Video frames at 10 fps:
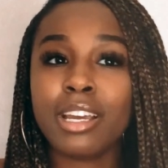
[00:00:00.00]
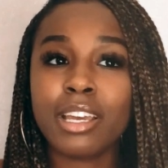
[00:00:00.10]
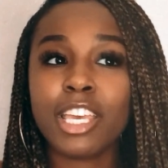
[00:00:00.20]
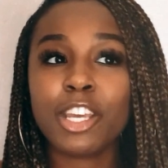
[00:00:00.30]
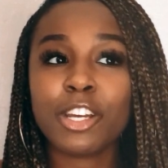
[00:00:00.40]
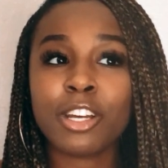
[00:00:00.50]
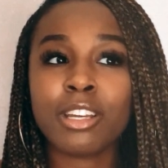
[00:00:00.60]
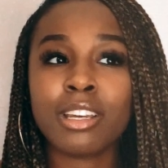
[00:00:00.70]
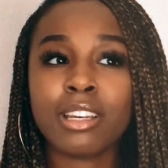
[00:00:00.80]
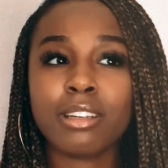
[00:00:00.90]
here,
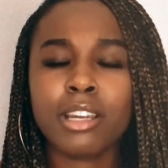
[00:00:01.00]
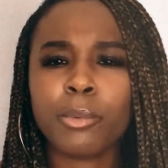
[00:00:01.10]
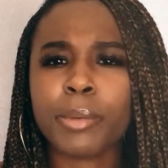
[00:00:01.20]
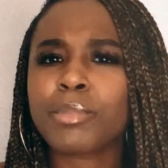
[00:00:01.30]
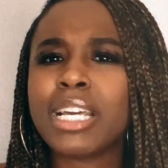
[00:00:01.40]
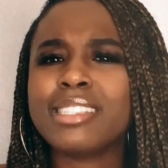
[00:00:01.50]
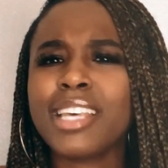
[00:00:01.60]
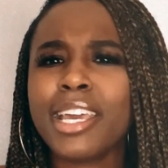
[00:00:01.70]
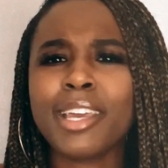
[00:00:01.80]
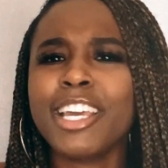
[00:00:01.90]
not Ray,
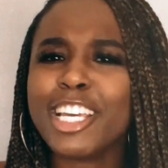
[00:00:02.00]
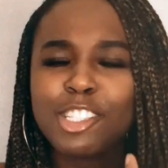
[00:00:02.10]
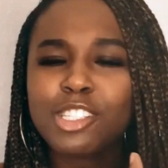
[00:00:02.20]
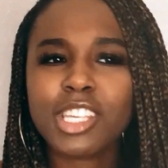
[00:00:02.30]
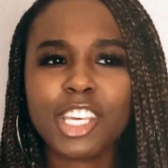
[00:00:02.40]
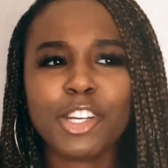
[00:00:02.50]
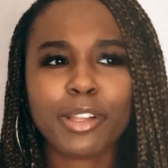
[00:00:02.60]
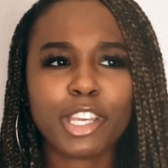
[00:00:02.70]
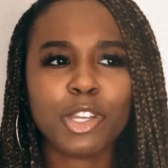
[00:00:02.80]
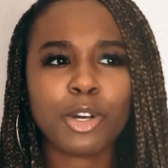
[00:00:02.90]
Zay is just here,
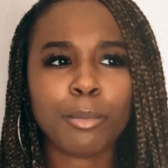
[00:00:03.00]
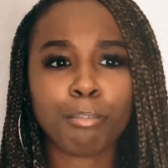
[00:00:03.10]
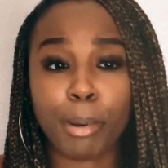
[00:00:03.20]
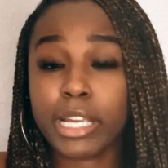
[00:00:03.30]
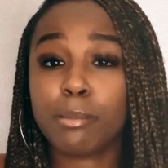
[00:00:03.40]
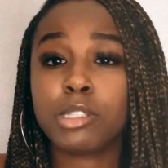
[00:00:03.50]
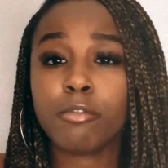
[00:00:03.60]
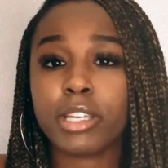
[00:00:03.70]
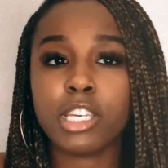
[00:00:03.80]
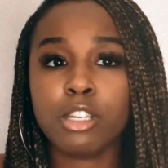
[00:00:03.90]
like, you know, by himself,
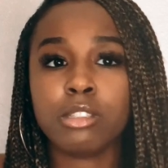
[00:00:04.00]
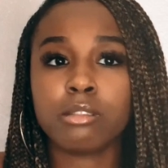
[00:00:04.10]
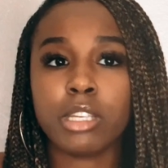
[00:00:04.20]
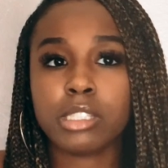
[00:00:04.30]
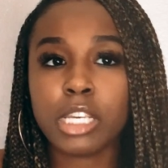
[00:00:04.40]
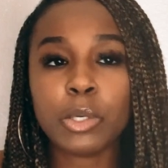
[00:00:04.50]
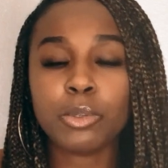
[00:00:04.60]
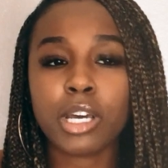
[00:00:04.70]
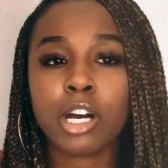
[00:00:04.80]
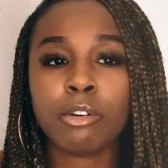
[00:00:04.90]
like he's single
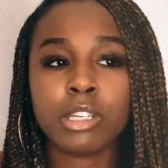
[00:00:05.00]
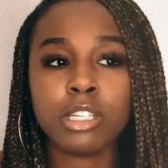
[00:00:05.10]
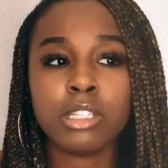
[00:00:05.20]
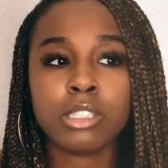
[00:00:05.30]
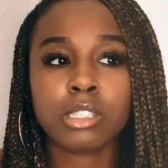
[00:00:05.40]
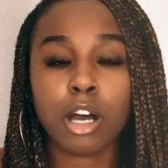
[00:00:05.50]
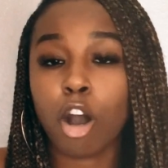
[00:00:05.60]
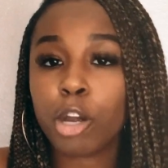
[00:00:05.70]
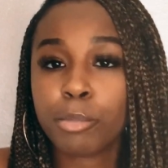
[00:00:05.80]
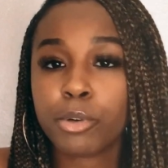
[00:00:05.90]
now, he's
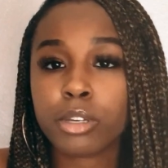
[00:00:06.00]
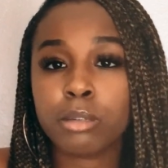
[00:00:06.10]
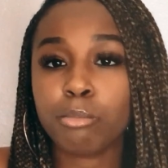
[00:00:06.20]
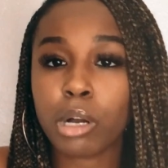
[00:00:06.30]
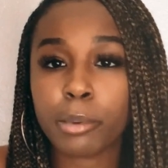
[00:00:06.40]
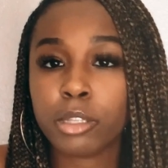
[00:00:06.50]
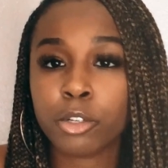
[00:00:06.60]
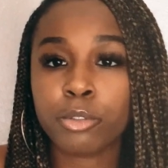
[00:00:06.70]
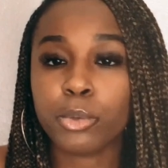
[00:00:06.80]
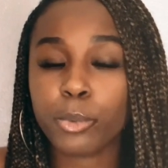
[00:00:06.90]
heartbroken, probably
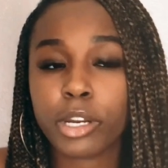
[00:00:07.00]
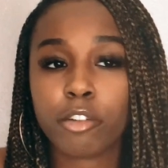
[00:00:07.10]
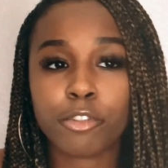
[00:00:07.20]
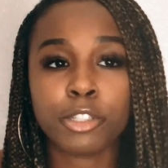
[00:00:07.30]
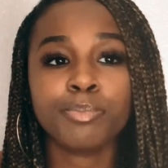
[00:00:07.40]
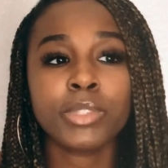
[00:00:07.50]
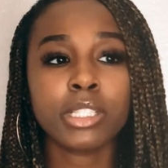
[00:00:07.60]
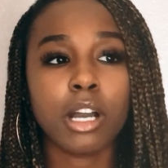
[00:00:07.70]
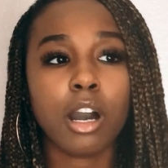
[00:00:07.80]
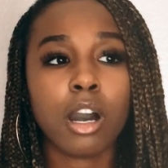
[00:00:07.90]
alone, whatever,
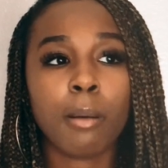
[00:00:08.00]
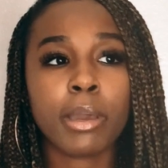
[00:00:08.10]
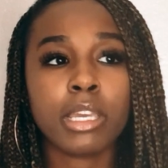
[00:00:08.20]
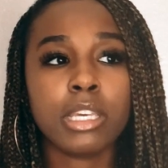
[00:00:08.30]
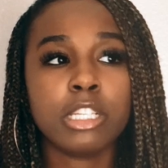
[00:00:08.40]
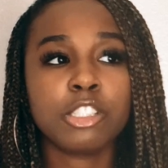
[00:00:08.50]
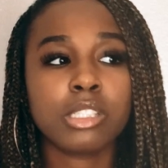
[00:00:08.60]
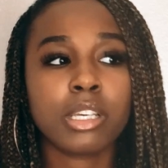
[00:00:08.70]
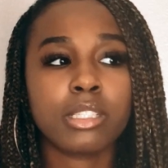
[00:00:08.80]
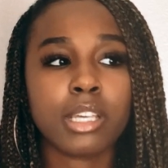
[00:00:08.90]
and he's just
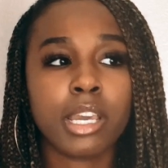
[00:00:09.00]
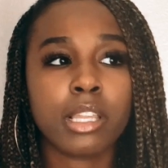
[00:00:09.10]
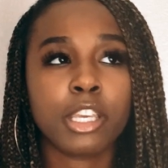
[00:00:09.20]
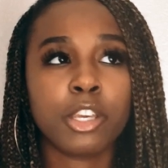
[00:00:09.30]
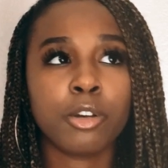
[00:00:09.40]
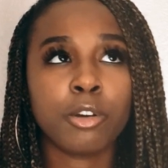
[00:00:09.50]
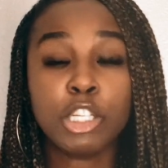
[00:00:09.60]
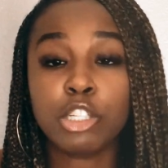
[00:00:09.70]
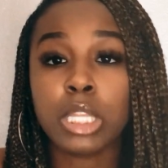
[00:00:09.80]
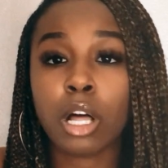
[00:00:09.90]
like, dang, like, you know, he
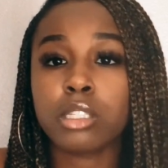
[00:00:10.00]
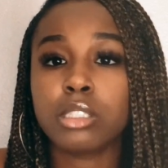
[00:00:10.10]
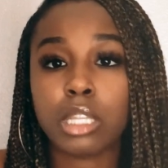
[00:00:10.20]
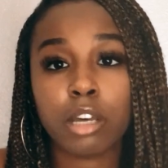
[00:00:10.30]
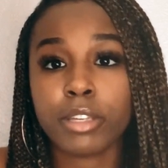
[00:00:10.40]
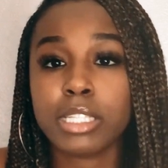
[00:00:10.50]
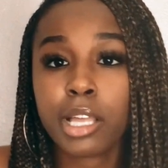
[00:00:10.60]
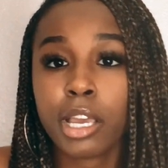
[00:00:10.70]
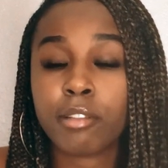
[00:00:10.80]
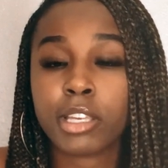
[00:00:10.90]
just lost the love of his
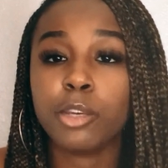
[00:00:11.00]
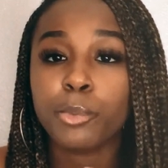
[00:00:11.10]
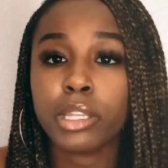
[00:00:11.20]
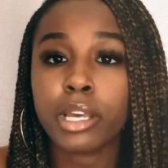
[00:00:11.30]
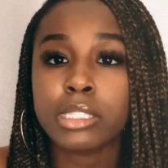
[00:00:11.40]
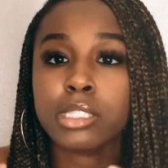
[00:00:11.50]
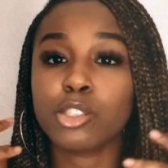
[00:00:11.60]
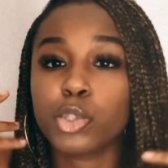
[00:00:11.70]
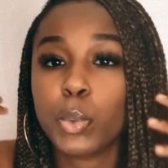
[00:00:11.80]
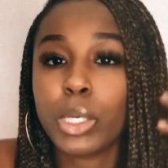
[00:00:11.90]
life, like he realized it
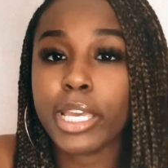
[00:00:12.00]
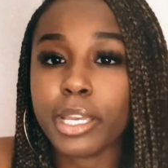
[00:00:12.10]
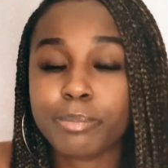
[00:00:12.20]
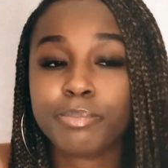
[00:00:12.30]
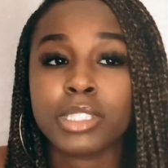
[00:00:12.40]
too late.